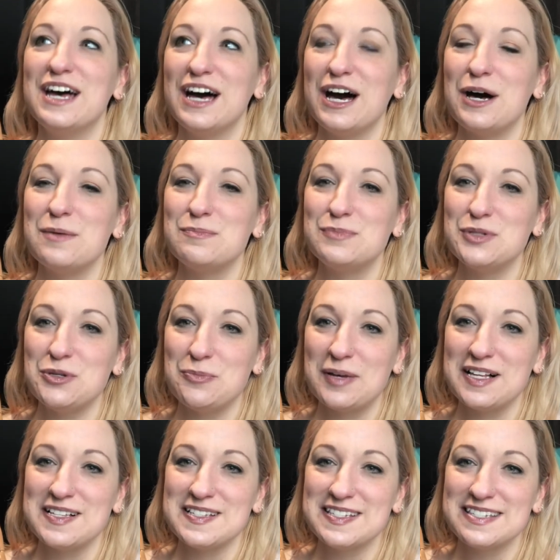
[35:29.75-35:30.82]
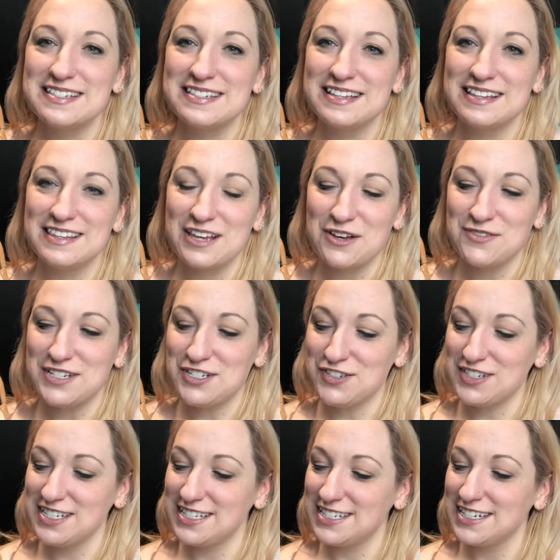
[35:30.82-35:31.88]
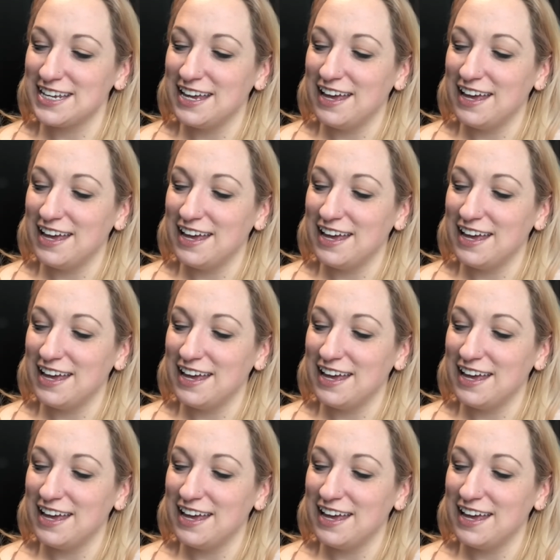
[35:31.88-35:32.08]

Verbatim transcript: um, Bluebell's love interest.